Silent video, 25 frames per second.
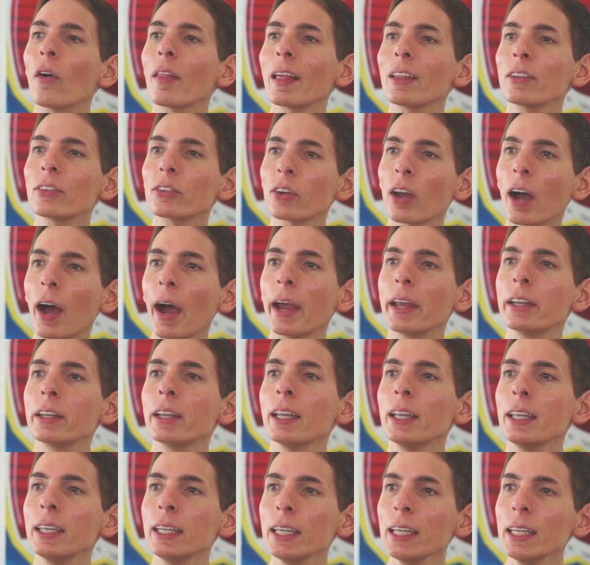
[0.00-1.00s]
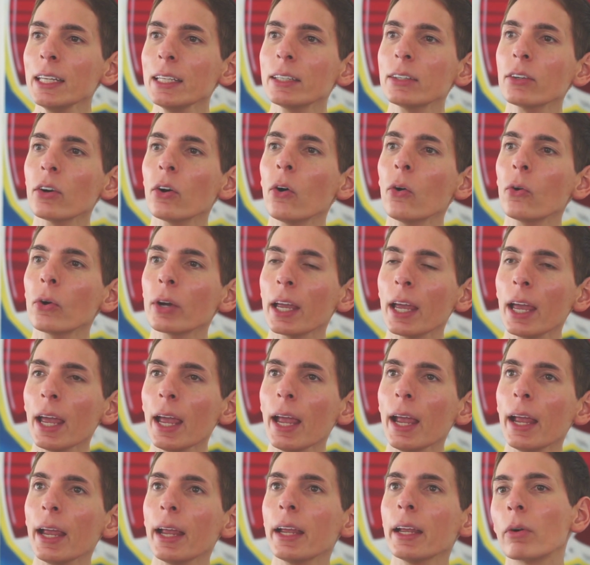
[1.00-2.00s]
that's kind of neat.
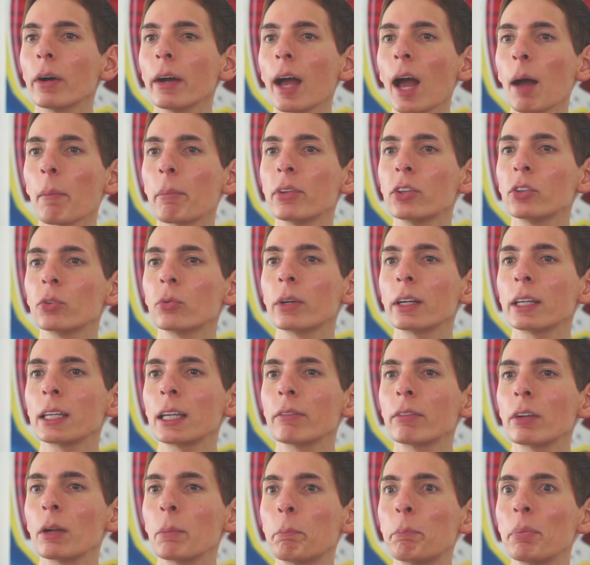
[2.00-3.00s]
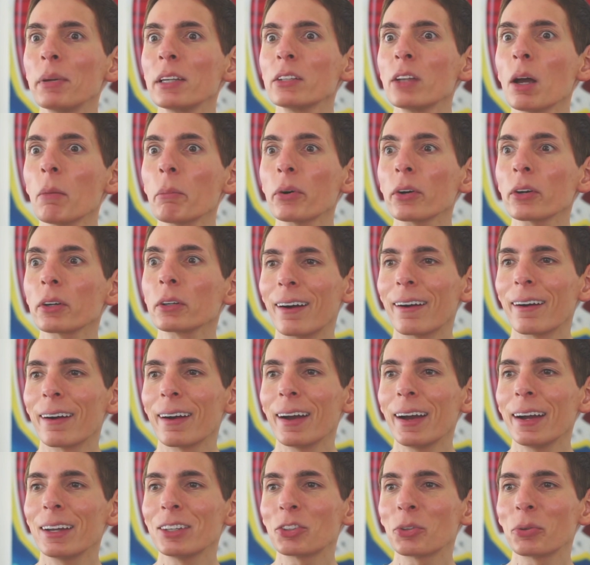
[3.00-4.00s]
Okay. What happens when I give it a big number? All
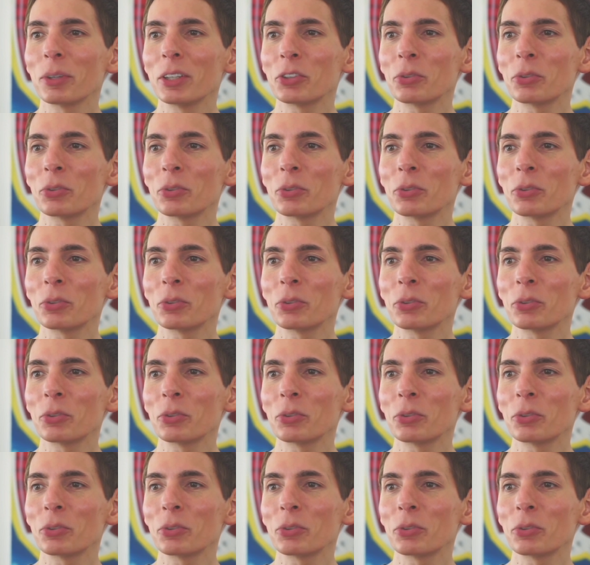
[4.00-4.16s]
right, twenty